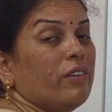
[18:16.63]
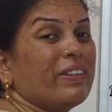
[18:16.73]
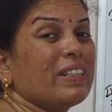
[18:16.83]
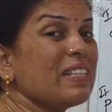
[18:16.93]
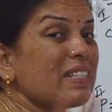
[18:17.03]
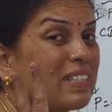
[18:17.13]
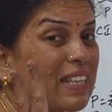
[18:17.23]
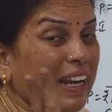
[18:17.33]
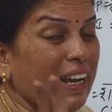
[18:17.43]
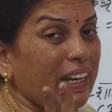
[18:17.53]
For the
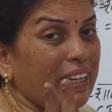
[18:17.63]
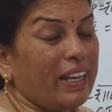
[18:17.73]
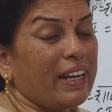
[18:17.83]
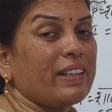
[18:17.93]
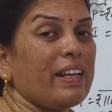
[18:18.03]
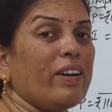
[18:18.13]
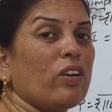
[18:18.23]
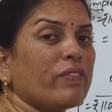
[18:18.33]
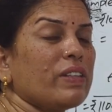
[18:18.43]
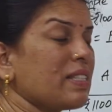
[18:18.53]
second year, at the end
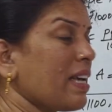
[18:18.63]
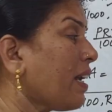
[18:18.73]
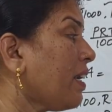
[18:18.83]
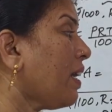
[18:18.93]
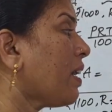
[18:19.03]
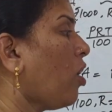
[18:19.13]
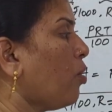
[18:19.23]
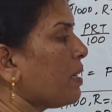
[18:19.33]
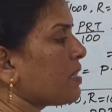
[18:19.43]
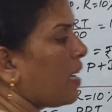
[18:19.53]
of the second year, how
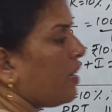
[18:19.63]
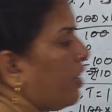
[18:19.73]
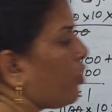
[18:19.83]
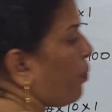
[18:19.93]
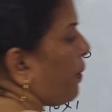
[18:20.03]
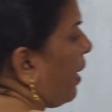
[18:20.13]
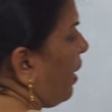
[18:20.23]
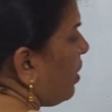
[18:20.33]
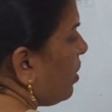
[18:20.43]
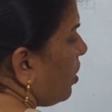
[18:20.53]
much I need to
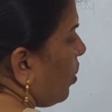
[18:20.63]
pay?